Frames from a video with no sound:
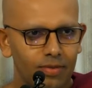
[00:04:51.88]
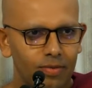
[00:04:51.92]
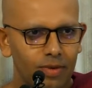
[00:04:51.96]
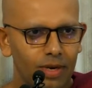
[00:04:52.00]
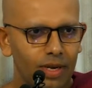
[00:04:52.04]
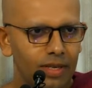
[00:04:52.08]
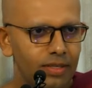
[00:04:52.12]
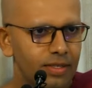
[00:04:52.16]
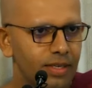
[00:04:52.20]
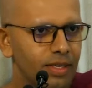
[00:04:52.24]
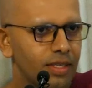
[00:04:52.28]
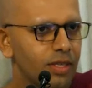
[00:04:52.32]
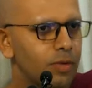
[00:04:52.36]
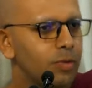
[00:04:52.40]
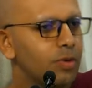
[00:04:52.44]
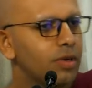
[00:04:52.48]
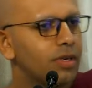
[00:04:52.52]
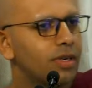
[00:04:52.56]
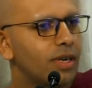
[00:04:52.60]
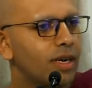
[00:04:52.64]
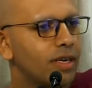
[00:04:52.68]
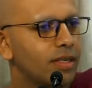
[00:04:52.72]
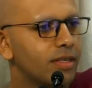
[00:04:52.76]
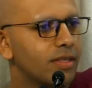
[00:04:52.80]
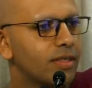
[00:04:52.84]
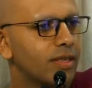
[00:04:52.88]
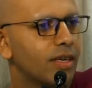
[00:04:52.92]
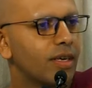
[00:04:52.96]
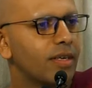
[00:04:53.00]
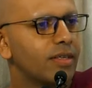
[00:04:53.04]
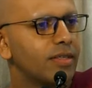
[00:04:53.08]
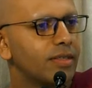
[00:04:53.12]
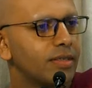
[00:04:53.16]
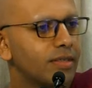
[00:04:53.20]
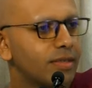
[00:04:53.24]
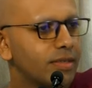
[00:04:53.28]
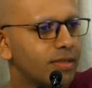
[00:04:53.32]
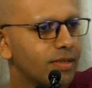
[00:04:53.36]
When I say the word
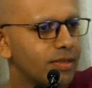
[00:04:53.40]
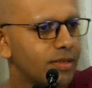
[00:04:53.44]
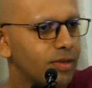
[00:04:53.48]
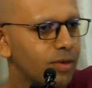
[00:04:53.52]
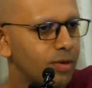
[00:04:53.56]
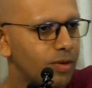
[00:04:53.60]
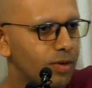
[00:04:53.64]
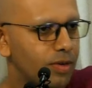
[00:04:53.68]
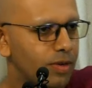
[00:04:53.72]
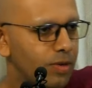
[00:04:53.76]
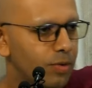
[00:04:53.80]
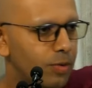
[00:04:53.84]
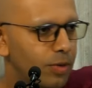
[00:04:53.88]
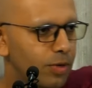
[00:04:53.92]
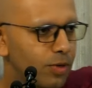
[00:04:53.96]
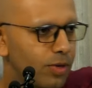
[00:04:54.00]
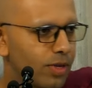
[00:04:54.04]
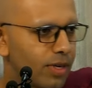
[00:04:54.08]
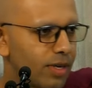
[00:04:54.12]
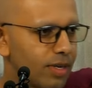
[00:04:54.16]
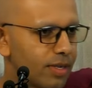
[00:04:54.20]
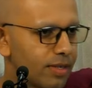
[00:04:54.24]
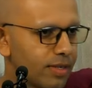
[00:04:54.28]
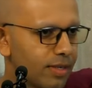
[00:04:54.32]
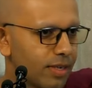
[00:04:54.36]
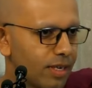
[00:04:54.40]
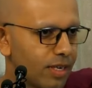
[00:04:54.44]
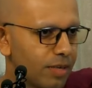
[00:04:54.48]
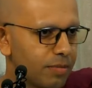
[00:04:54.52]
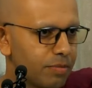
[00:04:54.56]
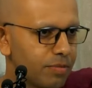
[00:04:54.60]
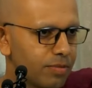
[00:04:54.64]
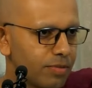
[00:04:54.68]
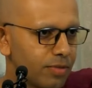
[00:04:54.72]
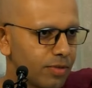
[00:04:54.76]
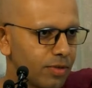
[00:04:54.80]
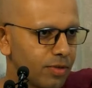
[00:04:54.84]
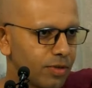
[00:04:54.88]
Einstein, or when you hear his
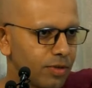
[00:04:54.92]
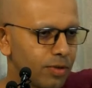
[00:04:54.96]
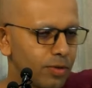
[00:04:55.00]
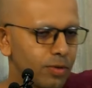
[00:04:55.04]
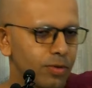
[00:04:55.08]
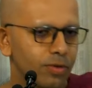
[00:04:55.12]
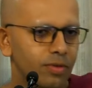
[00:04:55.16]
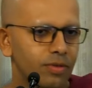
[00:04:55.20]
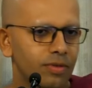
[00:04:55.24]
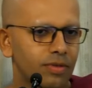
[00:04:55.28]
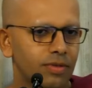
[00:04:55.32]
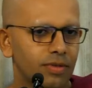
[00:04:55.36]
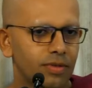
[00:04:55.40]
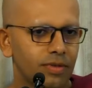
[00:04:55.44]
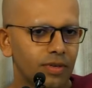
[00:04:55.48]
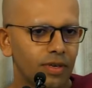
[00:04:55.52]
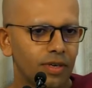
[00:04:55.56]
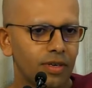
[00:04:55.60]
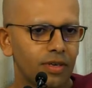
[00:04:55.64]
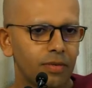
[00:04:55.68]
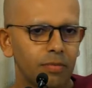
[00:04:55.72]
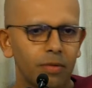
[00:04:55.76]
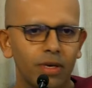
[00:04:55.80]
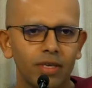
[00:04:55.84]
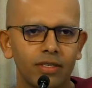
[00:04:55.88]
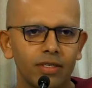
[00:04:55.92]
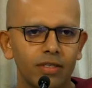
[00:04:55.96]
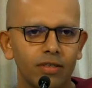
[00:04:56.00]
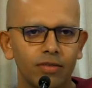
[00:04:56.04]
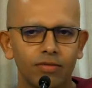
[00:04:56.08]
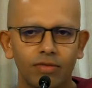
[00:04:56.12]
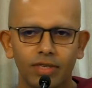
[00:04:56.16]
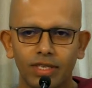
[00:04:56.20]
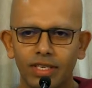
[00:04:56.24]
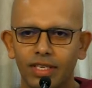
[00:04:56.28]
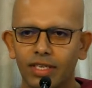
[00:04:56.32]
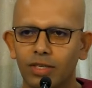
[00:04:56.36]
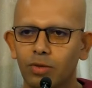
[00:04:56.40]
name, you are reminded
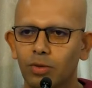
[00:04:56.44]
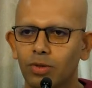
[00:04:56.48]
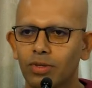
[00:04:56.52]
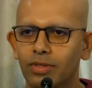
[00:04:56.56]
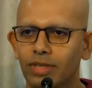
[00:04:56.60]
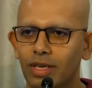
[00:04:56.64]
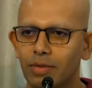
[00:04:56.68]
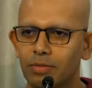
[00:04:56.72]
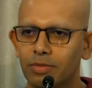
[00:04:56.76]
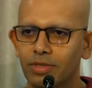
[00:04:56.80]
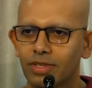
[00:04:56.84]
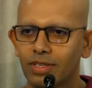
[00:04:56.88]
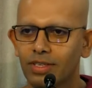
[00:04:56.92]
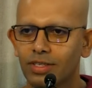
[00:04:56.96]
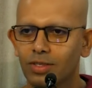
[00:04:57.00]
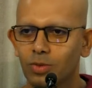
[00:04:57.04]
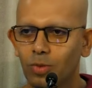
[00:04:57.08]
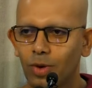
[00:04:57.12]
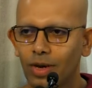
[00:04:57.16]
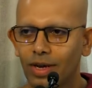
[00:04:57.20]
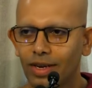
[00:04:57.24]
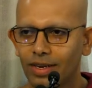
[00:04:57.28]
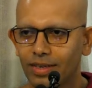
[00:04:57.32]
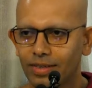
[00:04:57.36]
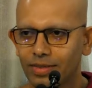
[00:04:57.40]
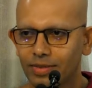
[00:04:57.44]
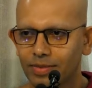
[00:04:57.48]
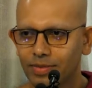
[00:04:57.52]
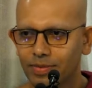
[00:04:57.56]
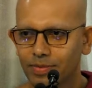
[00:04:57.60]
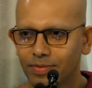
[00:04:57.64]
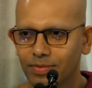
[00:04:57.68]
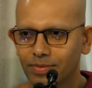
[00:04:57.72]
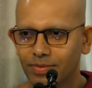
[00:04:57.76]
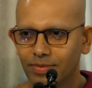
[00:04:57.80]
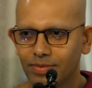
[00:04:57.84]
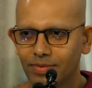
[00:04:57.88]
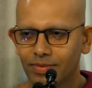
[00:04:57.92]
of E equals mc squared.
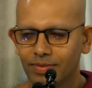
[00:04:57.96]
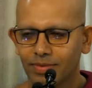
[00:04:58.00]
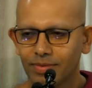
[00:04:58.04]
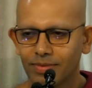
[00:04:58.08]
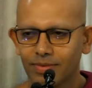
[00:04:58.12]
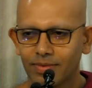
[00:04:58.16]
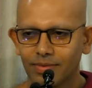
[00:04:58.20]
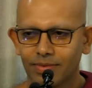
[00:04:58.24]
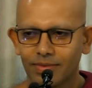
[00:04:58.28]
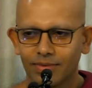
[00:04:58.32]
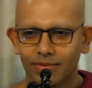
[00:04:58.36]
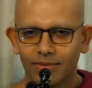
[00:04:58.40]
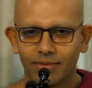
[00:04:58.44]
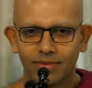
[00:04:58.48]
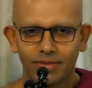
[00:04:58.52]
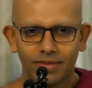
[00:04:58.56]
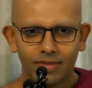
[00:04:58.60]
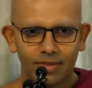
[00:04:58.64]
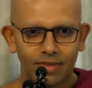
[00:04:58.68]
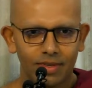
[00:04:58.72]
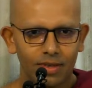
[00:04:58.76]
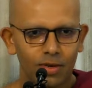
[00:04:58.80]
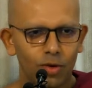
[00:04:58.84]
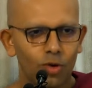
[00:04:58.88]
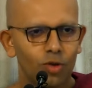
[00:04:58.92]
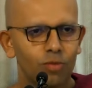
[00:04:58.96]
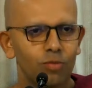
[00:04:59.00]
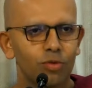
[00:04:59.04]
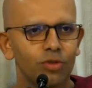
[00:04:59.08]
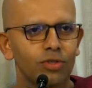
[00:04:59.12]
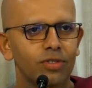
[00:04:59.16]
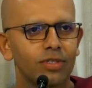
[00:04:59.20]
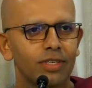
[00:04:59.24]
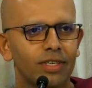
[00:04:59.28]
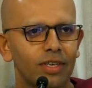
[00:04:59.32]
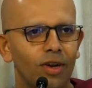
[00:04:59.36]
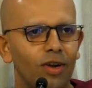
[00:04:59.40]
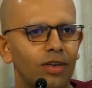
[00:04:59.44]
They're
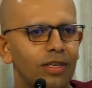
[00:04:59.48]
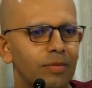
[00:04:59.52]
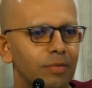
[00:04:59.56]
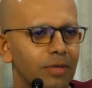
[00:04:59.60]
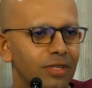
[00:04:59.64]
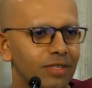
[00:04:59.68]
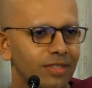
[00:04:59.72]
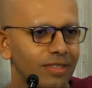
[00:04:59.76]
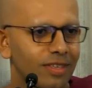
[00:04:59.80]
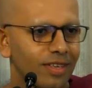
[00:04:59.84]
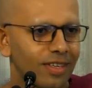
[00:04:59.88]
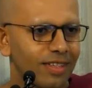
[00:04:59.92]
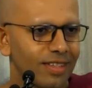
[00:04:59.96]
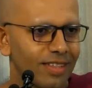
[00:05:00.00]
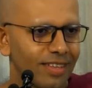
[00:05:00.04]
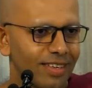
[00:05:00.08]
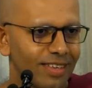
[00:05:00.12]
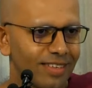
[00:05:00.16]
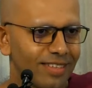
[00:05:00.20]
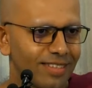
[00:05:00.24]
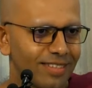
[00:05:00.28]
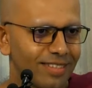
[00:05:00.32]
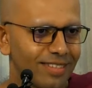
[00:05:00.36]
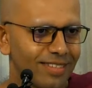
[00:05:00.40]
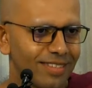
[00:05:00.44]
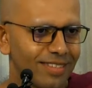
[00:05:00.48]
almost synonymous, aren't they?